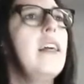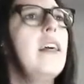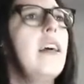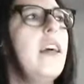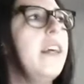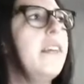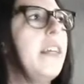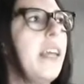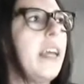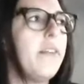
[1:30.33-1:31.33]
The
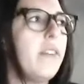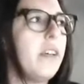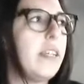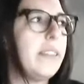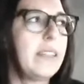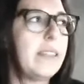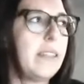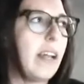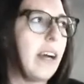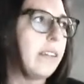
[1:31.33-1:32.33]
cave is a
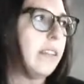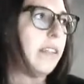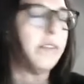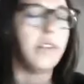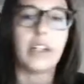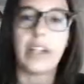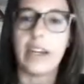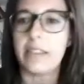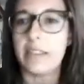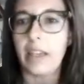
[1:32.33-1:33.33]
still active
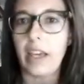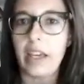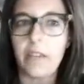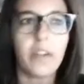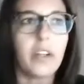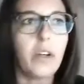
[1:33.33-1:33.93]
karst cave.